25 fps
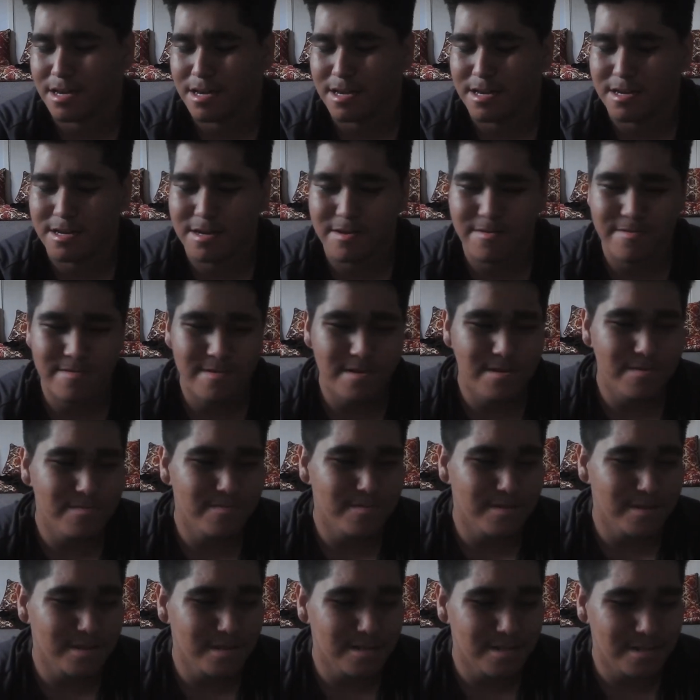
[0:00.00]
I really
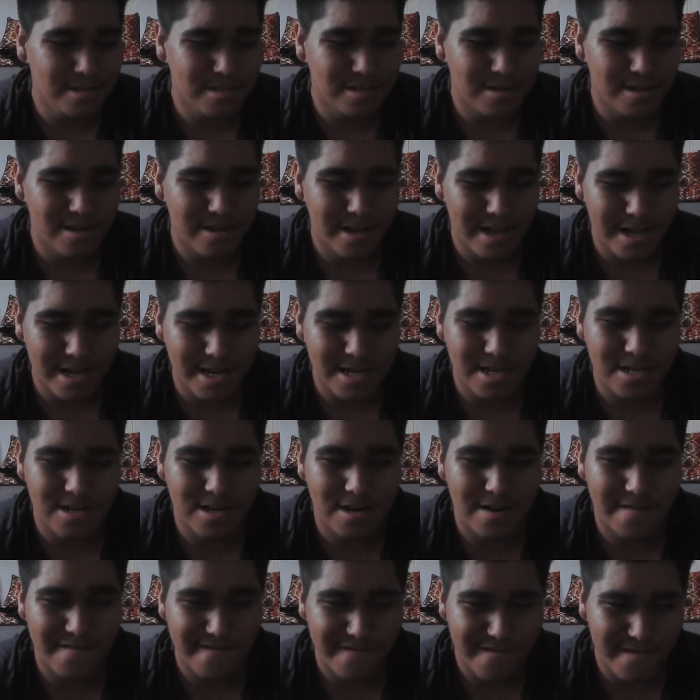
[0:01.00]
wanted to go
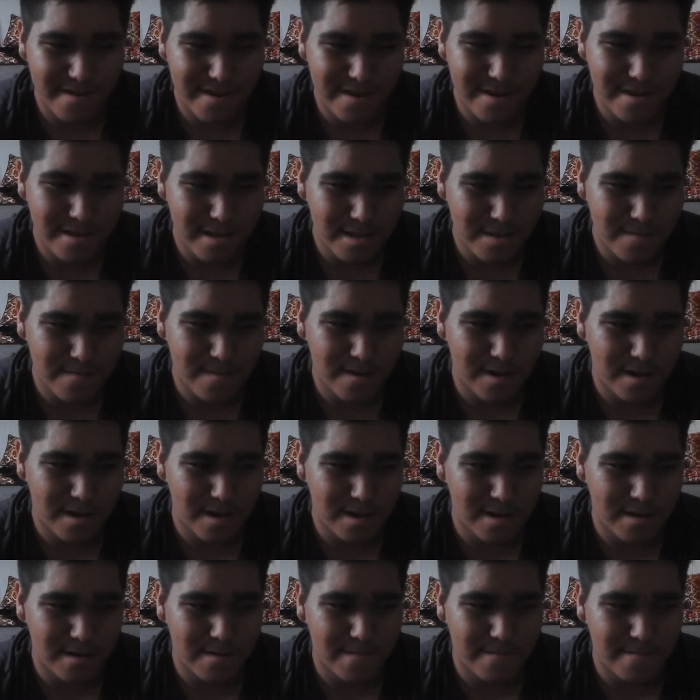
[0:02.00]
Anytime Fitness, but
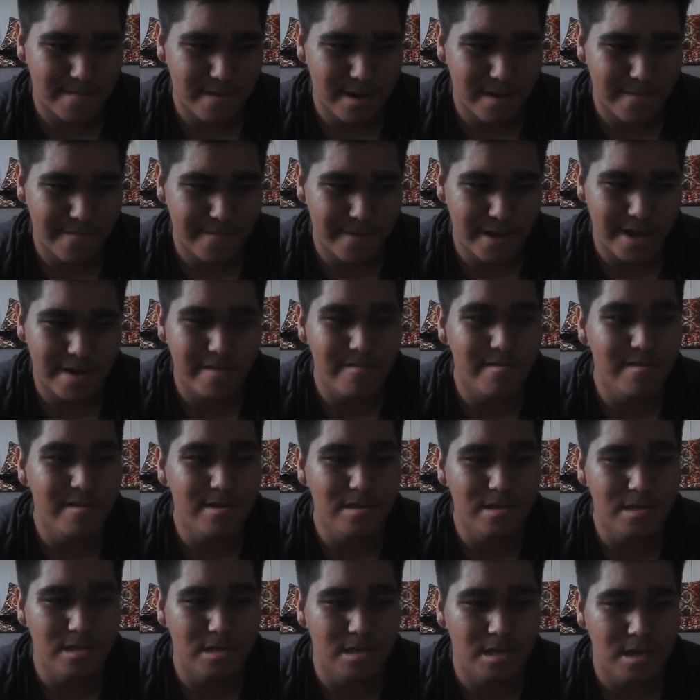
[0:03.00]
my
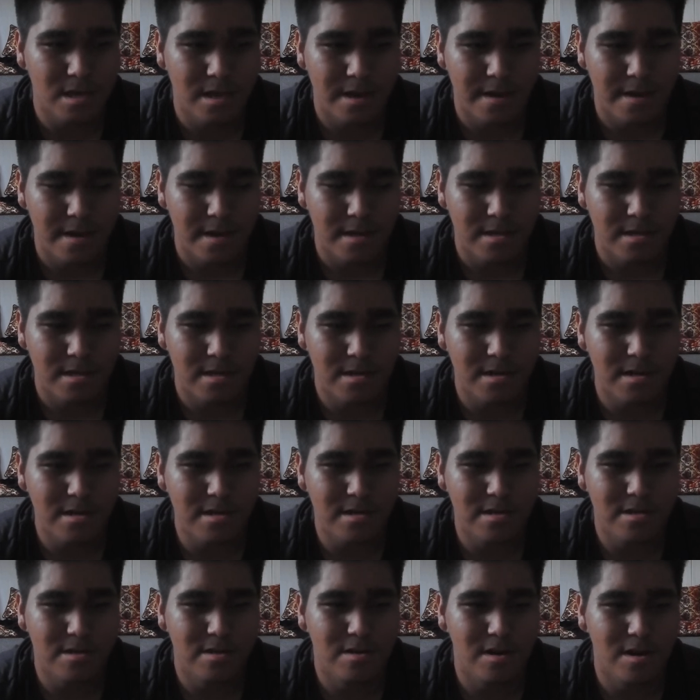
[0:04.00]
parents, they
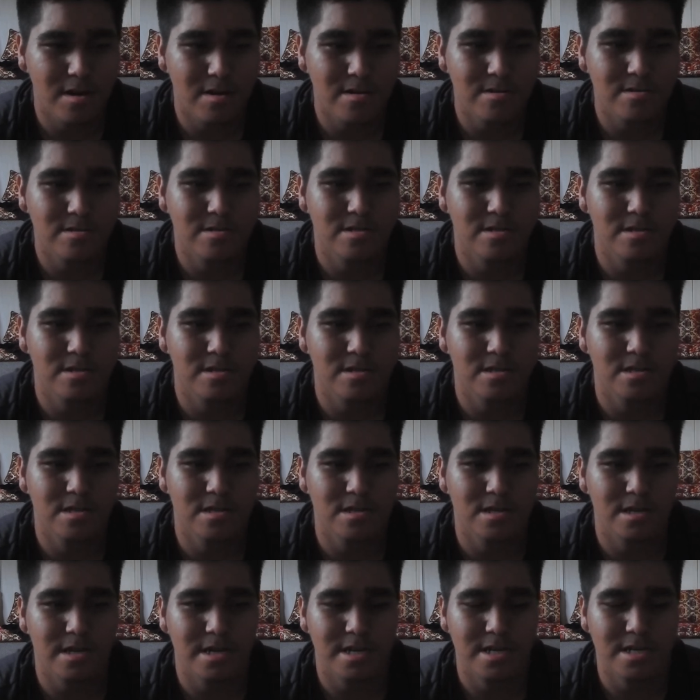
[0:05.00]
don't go to
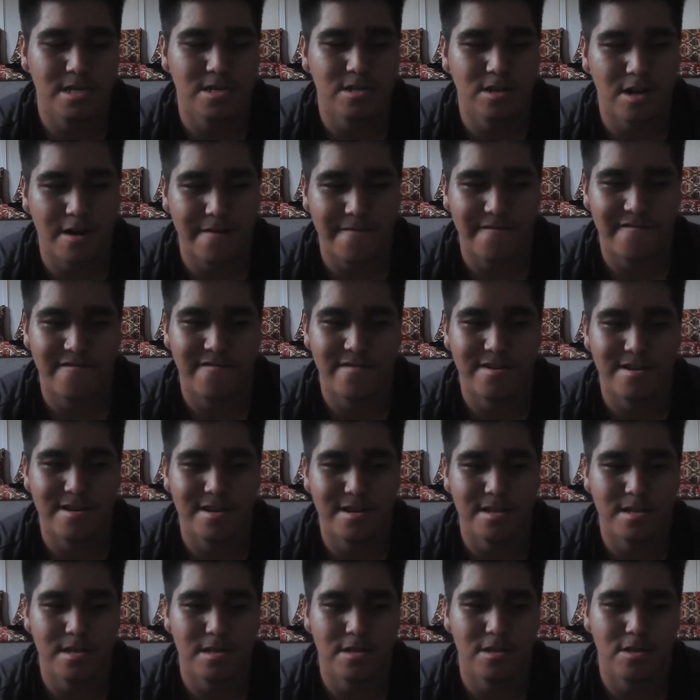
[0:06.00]
the Anytime
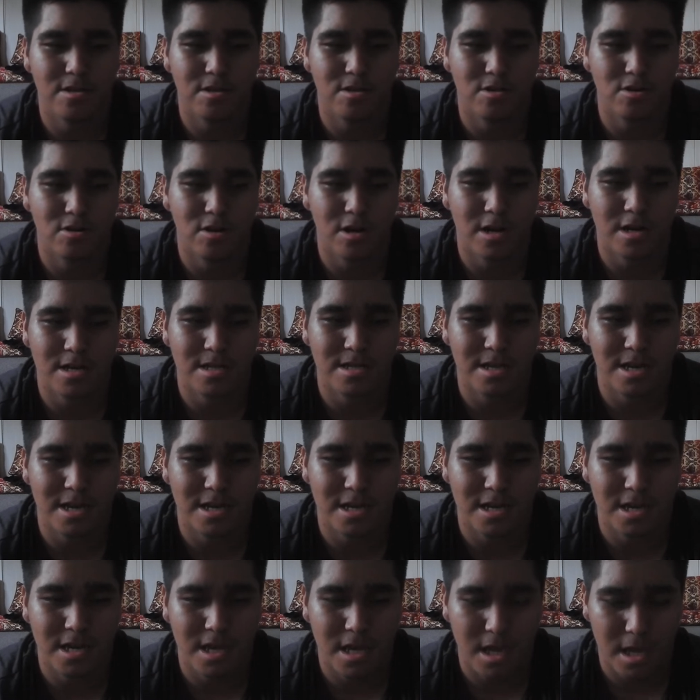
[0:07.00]
Fitness to try
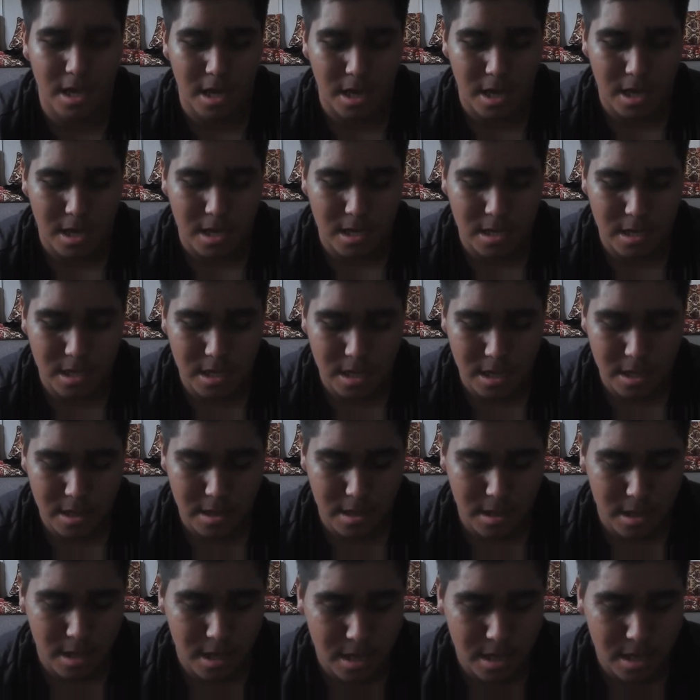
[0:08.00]
and